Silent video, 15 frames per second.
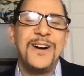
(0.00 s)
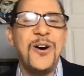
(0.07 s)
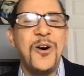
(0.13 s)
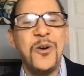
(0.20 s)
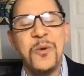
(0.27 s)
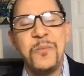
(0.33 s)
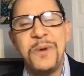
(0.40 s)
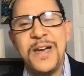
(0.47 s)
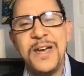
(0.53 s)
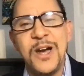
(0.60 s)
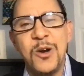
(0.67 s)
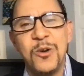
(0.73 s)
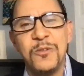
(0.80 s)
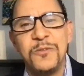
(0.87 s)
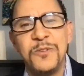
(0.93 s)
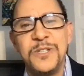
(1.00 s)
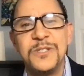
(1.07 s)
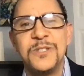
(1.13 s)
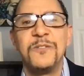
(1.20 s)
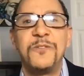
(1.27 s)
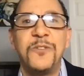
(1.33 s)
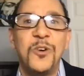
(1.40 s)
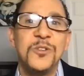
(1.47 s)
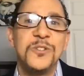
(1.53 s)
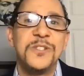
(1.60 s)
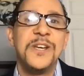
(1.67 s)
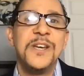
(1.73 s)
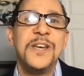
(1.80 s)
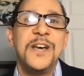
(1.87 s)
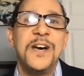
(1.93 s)
autobiographies. The first
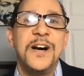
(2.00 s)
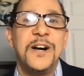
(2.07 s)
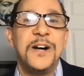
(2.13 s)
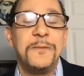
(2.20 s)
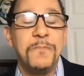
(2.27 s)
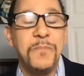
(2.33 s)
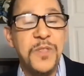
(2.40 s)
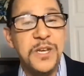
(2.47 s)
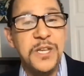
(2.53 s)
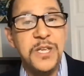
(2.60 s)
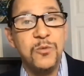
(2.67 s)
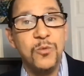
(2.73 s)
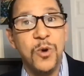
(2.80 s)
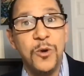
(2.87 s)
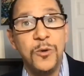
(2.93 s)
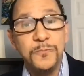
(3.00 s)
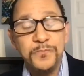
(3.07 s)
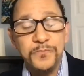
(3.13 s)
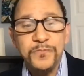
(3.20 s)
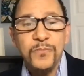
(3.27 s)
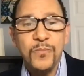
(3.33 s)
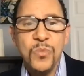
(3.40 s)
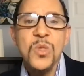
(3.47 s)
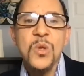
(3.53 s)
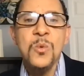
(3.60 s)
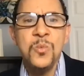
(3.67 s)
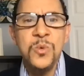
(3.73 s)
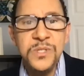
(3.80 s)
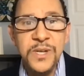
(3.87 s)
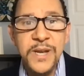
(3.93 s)
that he wrote
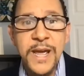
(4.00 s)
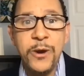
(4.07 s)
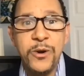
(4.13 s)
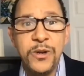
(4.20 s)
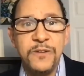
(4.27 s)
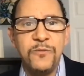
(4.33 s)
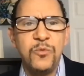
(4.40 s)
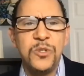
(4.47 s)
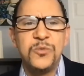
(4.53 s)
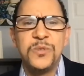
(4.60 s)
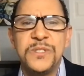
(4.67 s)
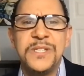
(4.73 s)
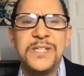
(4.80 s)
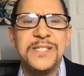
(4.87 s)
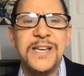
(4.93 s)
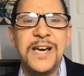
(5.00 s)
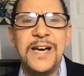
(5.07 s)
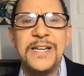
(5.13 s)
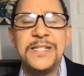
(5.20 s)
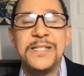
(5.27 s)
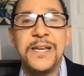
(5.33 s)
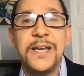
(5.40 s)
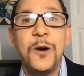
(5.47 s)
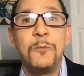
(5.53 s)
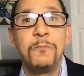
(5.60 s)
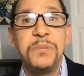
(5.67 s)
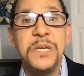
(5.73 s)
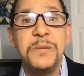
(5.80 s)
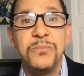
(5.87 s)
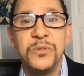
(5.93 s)
was a narrative, which designed to
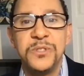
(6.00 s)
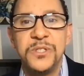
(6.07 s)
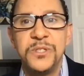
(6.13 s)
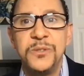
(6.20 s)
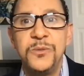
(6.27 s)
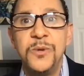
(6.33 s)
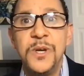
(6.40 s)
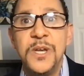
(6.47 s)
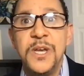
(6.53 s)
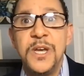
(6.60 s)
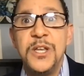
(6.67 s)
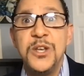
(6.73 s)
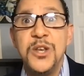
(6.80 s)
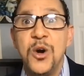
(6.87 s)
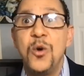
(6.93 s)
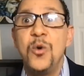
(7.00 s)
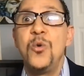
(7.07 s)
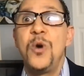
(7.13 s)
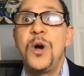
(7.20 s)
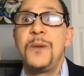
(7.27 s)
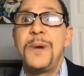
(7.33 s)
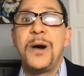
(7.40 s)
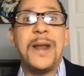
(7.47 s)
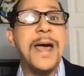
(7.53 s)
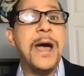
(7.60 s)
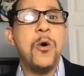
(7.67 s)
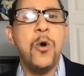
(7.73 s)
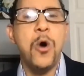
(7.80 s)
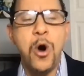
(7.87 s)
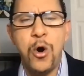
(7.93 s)
help people to know about
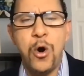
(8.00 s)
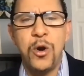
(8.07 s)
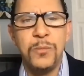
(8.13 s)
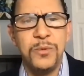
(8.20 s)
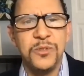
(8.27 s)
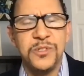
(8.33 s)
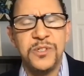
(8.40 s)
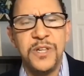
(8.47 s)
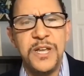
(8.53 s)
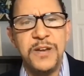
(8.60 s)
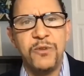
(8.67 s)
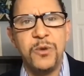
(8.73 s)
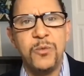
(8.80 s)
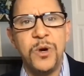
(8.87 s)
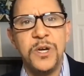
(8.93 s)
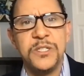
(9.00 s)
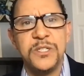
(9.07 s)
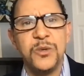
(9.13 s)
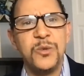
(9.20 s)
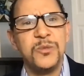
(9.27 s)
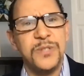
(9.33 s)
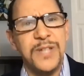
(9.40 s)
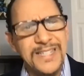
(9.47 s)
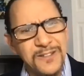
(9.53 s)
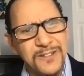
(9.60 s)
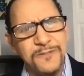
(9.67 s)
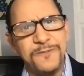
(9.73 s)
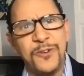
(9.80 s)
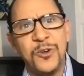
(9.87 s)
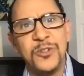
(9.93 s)
how horrible slavery was. So it was like the
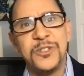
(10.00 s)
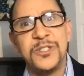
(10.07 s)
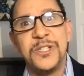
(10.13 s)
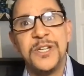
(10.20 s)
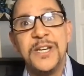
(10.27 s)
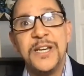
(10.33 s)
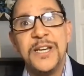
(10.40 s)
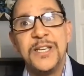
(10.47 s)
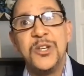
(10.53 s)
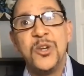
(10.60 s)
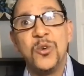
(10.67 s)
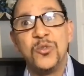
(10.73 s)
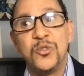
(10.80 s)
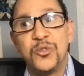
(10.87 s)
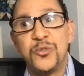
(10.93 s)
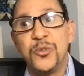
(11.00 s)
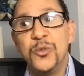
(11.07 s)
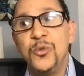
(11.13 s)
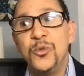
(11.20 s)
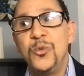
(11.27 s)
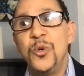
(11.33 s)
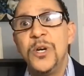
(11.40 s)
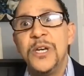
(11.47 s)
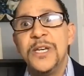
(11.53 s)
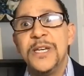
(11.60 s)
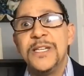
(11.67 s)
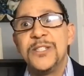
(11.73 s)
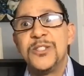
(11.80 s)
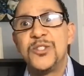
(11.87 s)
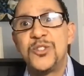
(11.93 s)
first, true
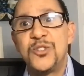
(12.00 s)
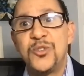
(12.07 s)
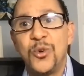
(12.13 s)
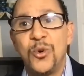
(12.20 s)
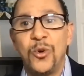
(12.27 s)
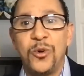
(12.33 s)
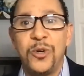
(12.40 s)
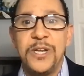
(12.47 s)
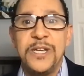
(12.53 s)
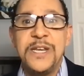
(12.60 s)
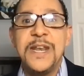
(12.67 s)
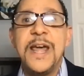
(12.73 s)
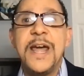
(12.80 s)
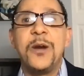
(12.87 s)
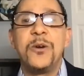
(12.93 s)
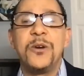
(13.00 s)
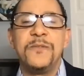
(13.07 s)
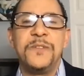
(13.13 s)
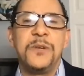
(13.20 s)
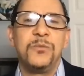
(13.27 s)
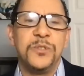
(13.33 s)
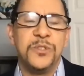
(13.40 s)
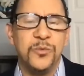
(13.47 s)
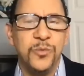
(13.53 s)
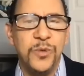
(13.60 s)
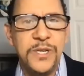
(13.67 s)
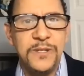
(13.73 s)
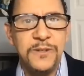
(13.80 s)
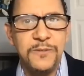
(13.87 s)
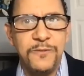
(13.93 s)
story narrative that was
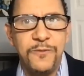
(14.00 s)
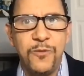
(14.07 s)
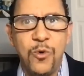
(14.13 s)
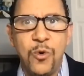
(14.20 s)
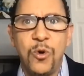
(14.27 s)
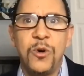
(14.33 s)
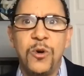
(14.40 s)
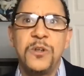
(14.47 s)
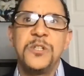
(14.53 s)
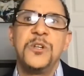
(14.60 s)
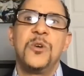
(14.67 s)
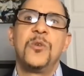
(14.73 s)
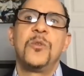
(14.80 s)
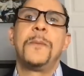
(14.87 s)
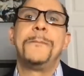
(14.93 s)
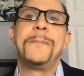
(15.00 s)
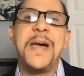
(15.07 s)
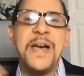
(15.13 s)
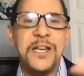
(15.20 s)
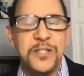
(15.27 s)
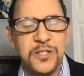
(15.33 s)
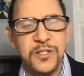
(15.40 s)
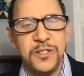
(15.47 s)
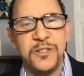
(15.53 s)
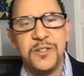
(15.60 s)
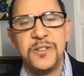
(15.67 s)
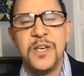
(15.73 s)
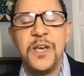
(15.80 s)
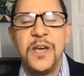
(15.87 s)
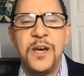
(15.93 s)
written for, the
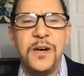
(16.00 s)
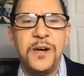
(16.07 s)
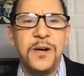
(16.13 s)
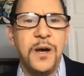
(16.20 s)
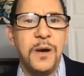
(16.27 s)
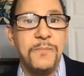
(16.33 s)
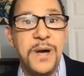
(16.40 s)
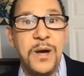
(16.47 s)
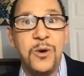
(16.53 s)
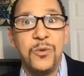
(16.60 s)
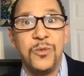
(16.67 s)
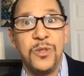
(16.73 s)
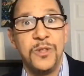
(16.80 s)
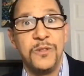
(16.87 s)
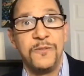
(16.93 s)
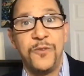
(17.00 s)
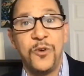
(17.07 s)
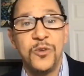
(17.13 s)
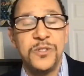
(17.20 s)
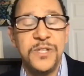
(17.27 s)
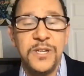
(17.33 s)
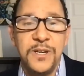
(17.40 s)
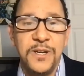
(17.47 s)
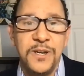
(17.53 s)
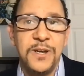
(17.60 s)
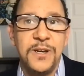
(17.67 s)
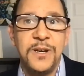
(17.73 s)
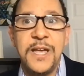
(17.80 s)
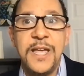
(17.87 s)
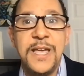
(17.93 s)
masses, about the first
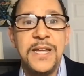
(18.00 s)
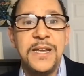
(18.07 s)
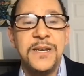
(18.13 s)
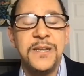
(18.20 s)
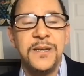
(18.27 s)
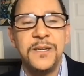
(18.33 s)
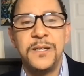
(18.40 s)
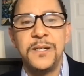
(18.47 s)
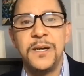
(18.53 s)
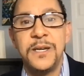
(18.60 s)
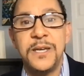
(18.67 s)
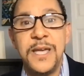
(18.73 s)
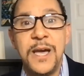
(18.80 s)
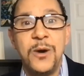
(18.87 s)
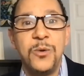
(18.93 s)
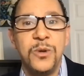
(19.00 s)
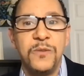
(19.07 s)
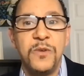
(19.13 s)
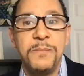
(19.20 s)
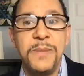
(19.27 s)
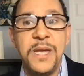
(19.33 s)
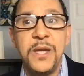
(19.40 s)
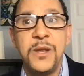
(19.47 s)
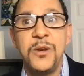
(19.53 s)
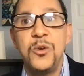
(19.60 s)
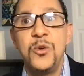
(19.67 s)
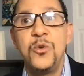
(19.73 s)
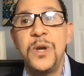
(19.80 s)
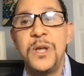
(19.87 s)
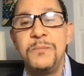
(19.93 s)
hand account of a man
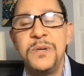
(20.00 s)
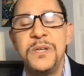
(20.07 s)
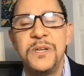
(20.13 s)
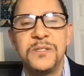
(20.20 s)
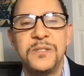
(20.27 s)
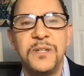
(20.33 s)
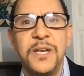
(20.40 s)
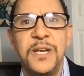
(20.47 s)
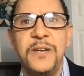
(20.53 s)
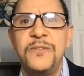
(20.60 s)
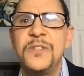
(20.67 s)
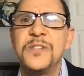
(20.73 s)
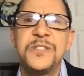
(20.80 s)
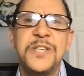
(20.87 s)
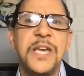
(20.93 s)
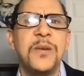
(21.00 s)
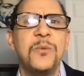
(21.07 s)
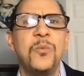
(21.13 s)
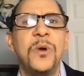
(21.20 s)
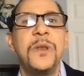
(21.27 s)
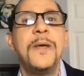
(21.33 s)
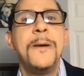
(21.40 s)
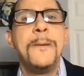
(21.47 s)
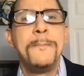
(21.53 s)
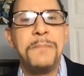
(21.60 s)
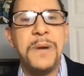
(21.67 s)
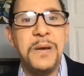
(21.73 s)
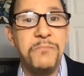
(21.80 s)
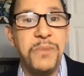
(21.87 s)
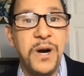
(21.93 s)
who had been a slave. The second one,
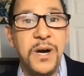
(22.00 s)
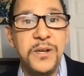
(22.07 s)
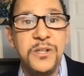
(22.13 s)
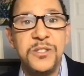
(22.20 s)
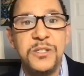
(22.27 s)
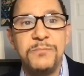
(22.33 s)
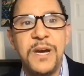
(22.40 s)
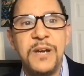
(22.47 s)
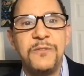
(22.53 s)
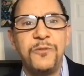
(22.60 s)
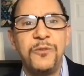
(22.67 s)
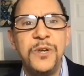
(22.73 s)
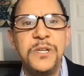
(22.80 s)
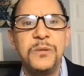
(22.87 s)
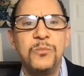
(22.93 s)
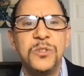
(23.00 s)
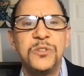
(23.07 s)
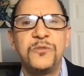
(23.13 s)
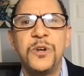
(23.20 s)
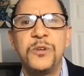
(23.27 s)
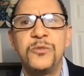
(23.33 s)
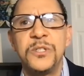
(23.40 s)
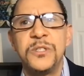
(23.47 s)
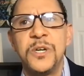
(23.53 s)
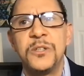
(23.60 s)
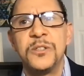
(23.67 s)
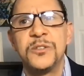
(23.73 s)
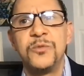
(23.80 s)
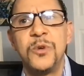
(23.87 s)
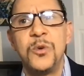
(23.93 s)
My Bondage and My Freedom, which Frederick
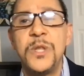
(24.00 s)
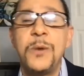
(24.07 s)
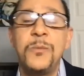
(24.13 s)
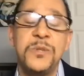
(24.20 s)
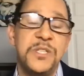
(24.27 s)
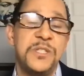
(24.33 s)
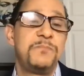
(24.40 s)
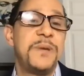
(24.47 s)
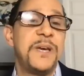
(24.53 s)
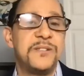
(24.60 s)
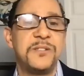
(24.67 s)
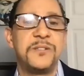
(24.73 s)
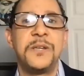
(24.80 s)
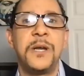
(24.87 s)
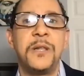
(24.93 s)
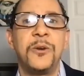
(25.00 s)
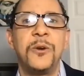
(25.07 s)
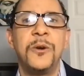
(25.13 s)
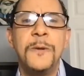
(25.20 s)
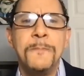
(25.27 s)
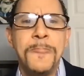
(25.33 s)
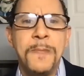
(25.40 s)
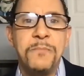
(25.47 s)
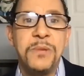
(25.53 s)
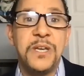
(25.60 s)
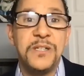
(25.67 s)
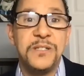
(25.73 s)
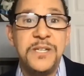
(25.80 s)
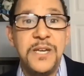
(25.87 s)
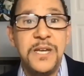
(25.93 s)
Douglass wrote, and that was his bestseller
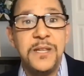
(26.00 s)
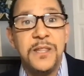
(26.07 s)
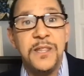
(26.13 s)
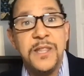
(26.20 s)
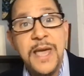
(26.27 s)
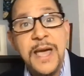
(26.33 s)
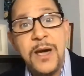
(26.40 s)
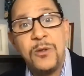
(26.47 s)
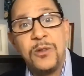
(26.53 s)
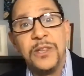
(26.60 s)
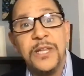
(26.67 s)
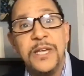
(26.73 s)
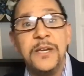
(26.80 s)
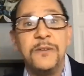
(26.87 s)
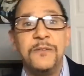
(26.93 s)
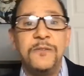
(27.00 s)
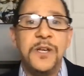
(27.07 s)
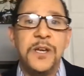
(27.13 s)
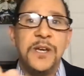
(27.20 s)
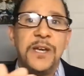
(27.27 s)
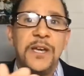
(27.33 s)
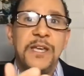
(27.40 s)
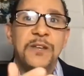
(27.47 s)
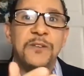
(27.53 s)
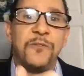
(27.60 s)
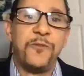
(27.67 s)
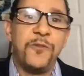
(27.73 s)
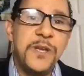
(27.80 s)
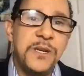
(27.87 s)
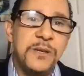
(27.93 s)
because he had now lived in
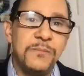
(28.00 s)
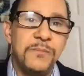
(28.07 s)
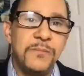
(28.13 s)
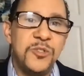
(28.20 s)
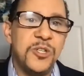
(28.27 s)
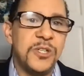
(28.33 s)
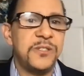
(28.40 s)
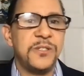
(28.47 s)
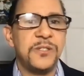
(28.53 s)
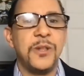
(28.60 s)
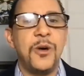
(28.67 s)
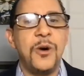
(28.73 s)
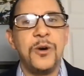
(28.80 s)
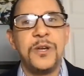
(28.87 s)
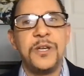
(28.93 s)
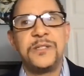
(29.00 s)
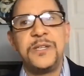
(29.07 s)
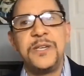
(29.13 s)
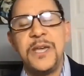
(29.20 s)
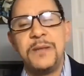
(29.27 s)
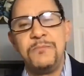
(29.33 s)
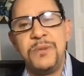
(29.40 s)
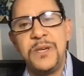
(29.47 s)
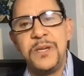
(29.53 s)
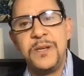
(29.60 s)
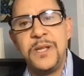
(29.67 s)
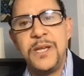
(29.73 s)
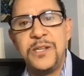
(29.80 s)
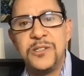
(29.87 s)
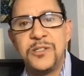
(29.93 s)
freedom just as long as he had
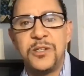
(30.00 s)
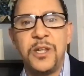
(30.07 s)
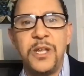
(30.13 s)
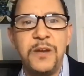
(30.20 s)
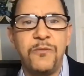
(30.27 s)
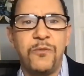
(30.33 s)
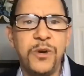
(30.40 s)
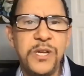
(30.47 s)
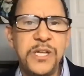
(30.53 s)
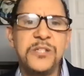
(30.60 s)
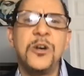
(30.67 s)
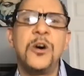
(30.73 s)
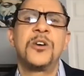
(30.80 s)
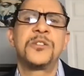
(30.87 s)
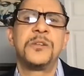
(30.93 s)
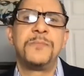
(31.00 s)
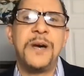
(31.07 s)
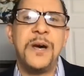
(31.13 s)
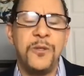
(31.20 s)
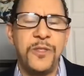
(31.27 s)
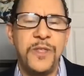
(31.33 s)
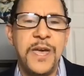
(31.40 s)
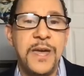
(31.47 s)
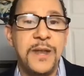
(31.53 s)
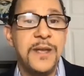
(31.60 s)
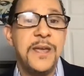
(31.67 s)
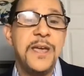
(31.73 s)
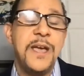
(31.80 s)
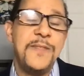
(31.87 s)
been in slavery. And he talks about that.